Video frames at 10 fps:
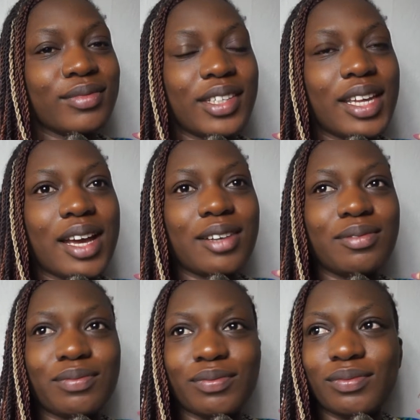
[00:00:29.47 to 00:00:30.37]
Yeah.
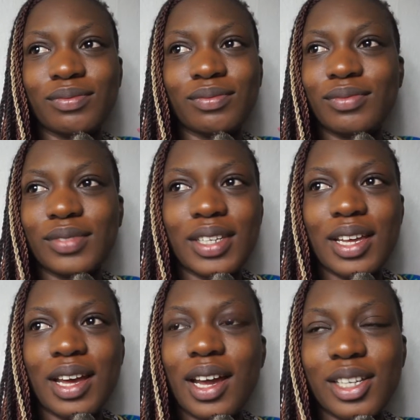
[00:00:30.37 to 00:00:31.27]

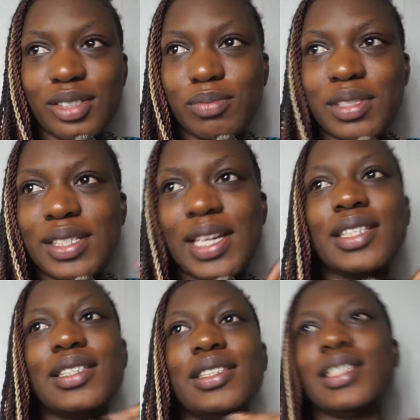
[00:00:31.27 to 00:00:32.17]
Yeah, I can't just be
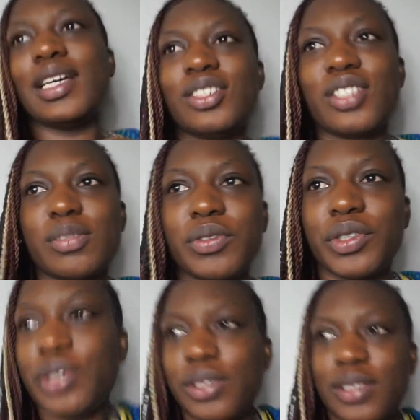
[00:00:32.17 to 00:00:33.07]
standing there and just be
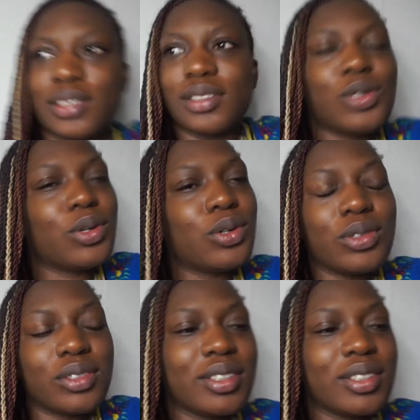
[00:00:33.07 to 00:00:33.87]
recording. No,